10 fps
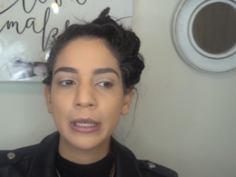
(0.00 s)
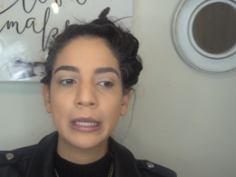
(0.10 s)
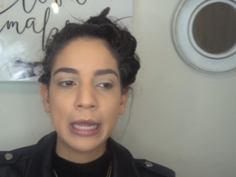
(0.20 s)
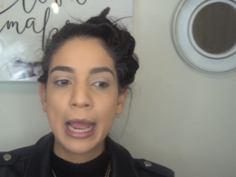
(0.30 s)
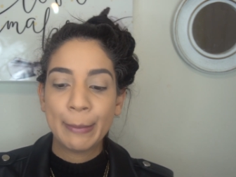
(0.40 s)

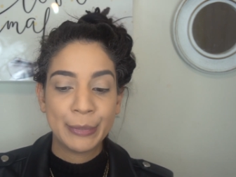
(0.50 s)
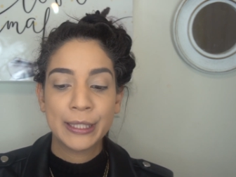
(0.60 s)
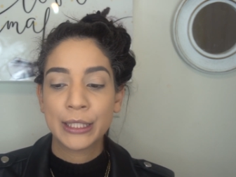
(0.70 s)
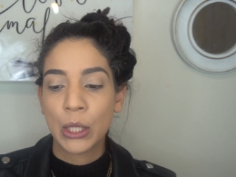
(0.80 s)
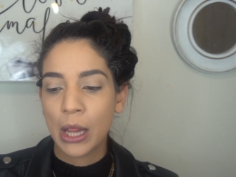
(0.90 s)
it
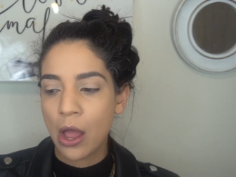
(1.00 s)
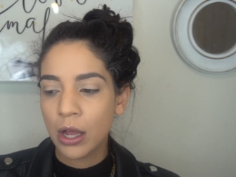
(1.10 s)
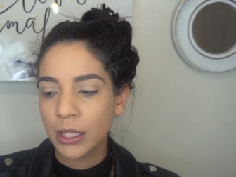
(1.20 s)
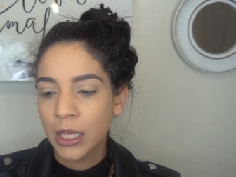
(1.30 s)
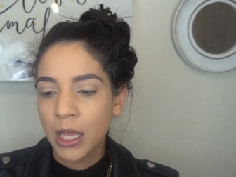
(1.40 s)
happens a
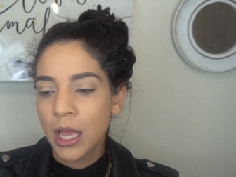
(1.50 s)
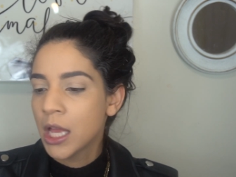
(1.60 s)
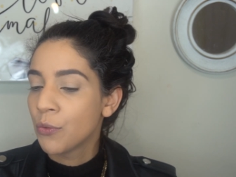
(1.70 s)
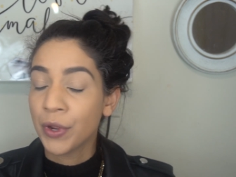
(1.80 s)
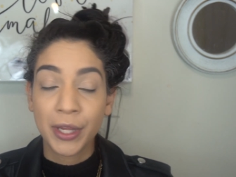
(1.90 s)
lot
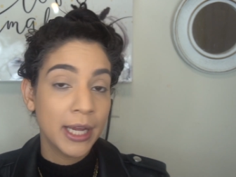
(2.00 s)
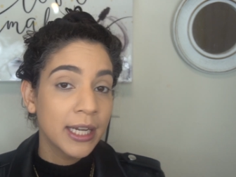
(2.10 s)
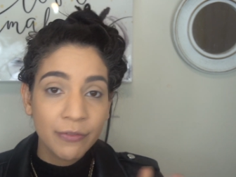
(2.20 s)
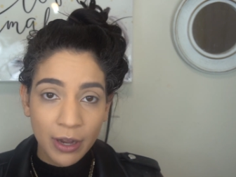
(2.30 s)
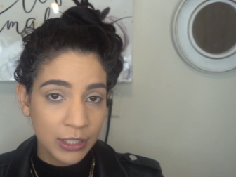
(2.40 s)
with
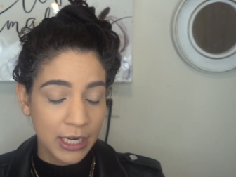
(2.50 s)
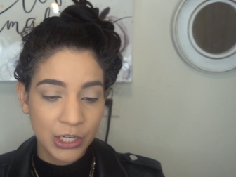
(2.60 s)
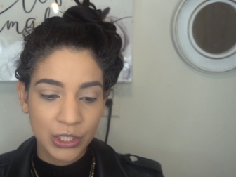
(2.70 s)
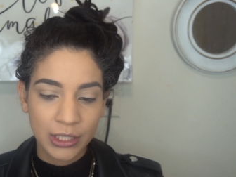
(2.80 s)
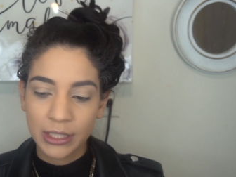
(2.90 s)
any
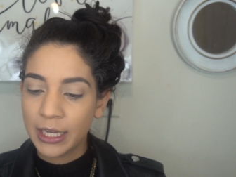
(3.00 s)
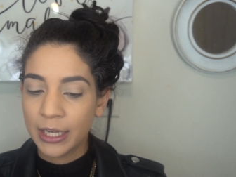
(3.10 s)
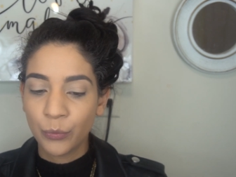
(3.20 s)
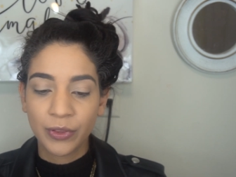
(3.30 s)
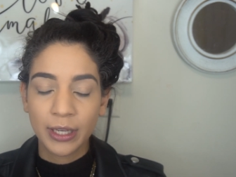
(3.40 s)
foundation
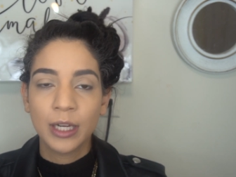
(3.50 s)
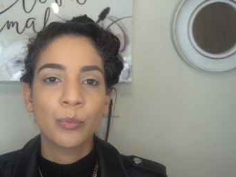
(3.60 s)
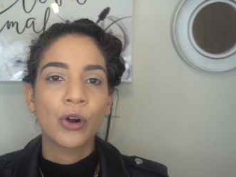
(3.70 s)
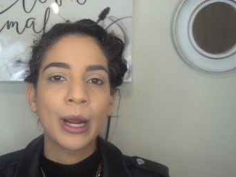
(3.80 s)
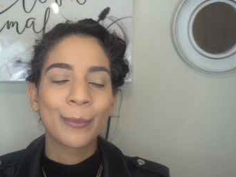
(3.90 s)
and with any
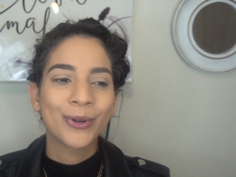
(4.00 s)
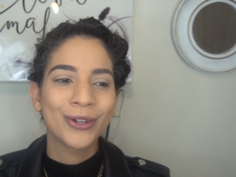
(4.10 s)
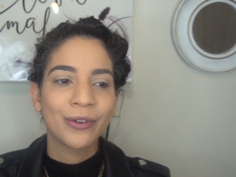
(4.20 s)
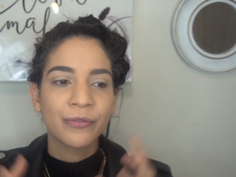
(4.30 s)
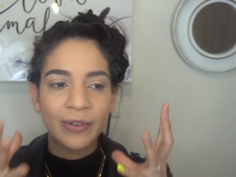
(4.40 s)
primer,
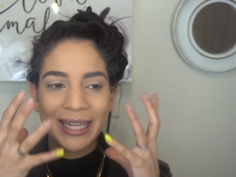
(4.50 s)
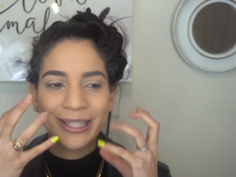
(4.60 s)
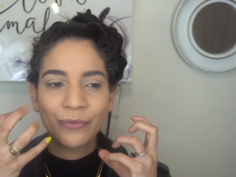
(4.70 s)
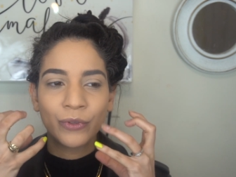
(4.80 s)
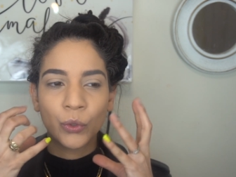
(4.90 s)
your
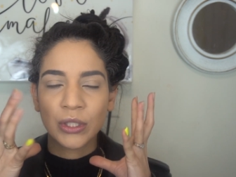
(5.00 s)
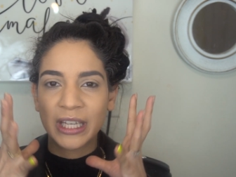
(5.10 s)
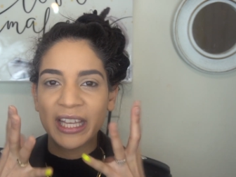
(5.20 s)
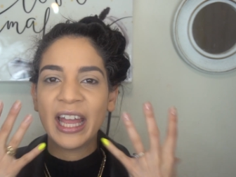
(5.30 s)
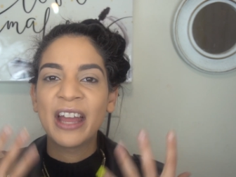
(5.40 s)
face feels
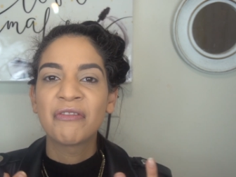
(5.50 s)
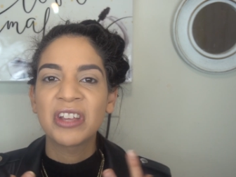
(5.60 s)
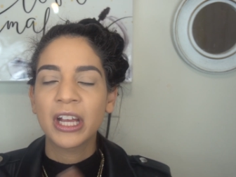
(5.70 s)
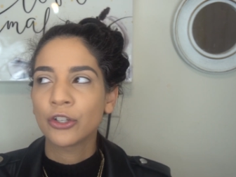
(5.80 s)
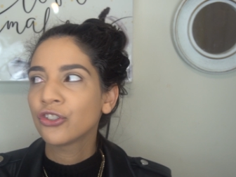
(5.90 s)
like
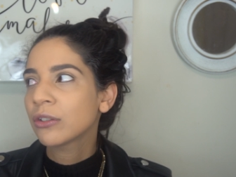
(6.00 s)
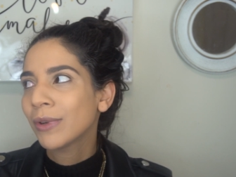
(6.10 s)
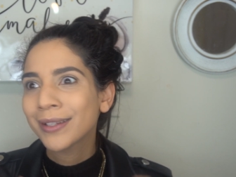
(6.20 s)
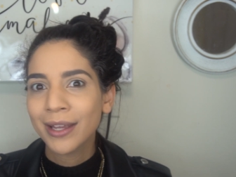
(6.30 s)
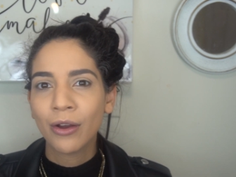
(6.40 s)
heavy and you just
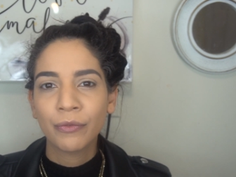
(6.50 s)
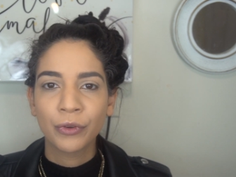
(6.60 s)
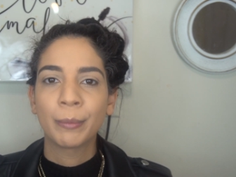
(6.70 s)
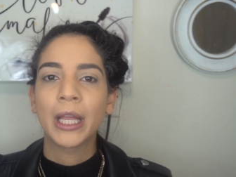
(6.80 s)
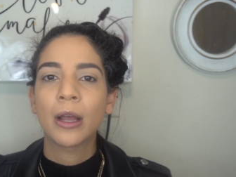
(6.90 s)
want to take off
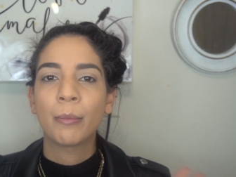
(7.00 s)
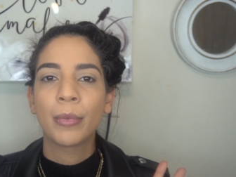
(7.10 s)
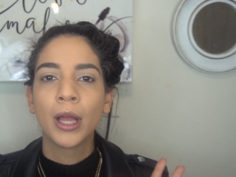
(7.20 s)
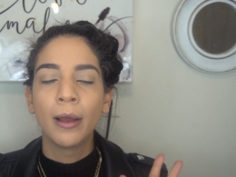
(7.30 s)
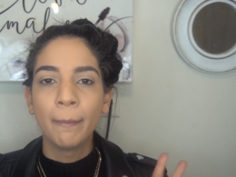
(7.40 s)
your makeup
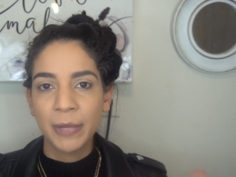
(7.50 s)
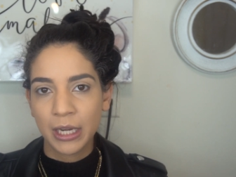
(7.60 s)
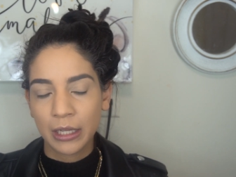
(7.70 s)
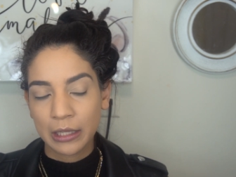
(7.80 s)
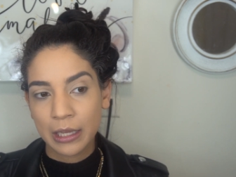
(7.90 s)

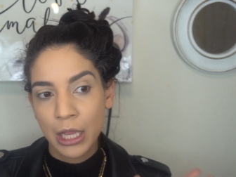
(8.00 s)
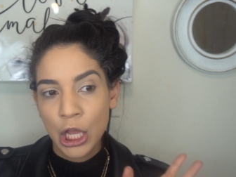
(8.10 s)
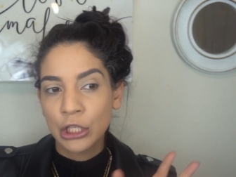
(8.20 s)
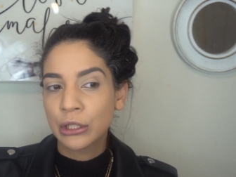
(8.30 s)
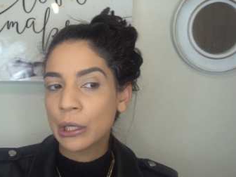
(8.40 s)
immediately.
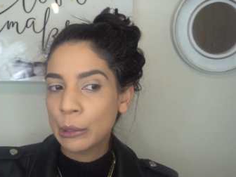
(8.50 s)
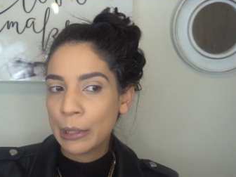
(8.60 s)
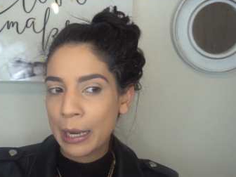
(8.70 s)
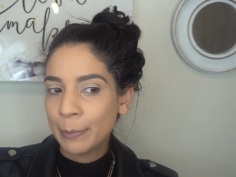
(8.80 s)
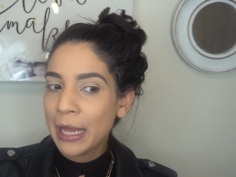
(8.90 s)

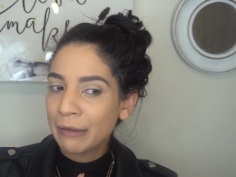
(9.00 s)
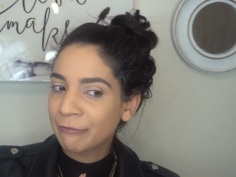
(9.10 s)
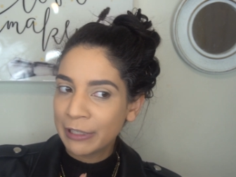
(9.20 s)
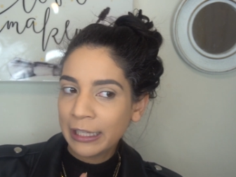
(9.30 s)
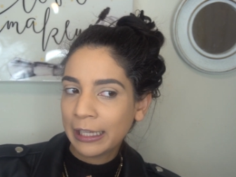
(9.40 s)
So I'm
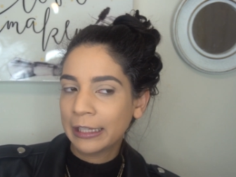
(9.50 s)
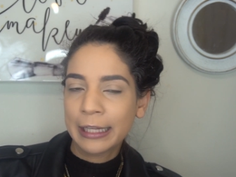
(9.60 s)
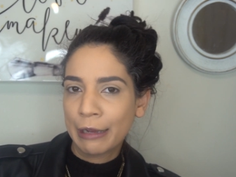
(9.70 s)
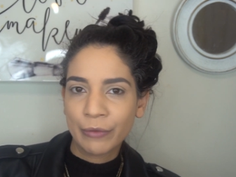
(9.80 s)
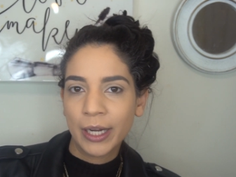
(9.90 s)
not feeling like
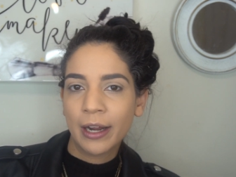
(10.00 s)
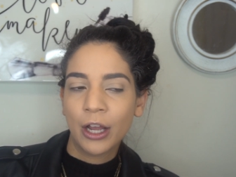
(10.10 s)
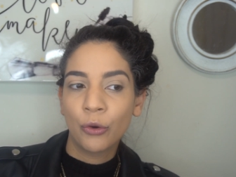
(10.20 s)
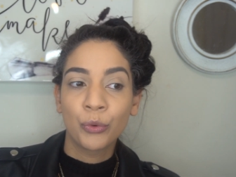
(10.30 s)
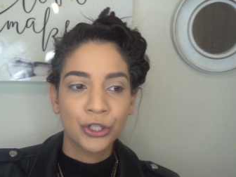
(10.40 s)
that right
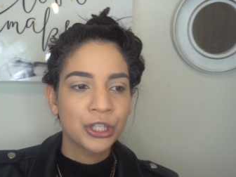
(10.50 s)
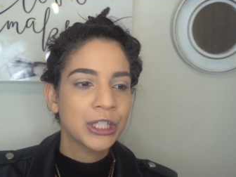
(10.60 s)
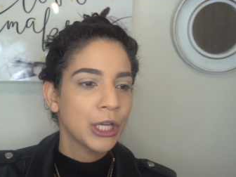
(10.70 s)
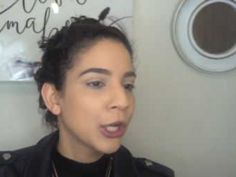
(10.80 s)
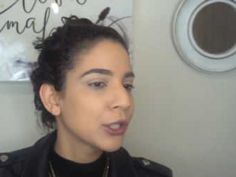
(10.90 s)
now, which
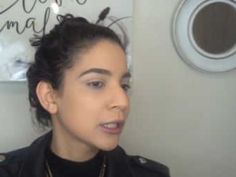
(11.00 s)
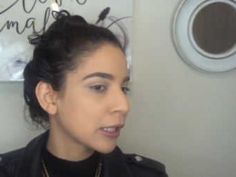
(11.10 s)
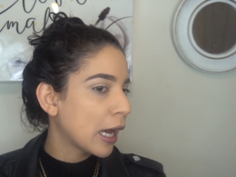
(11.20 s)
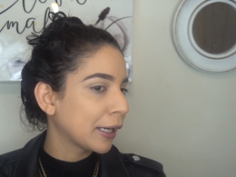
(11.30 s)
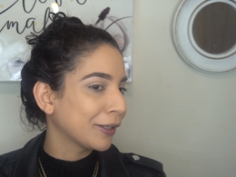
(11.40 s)
is a good
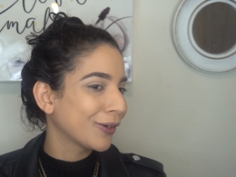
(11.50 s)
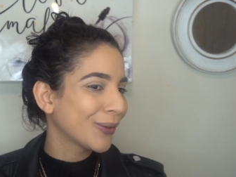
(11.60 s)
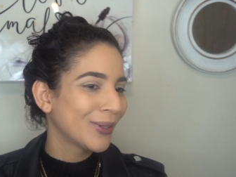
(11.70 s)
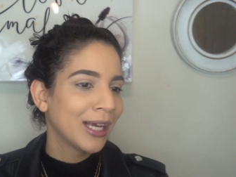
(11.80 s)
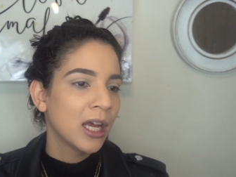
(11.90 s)
sign, you
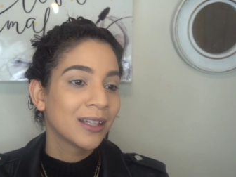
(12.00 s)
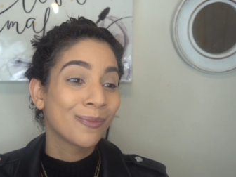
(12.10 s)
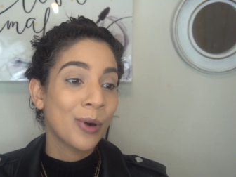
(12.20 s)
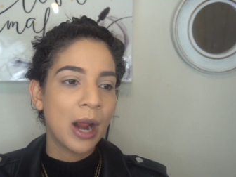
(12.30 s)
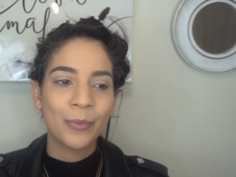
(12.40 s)
know.
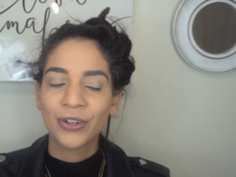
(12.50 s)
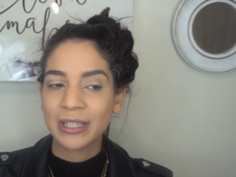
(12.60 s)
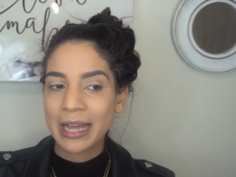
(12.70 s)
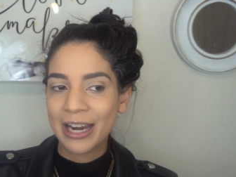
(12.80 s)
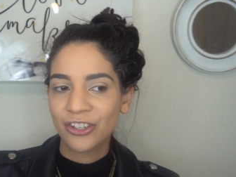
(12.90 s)
The primer
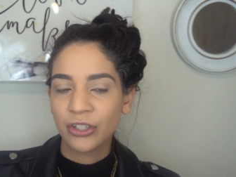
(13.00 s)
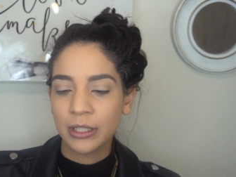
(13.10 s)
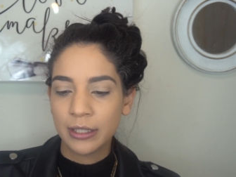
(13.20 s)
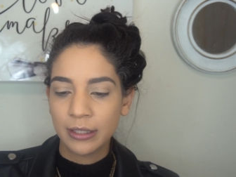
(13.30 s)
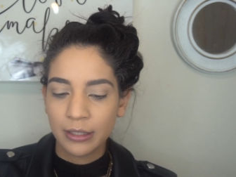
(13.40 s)
is
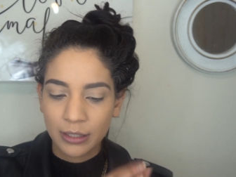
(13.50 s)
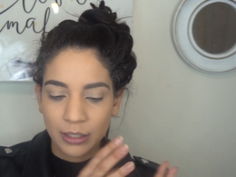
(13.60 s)
actually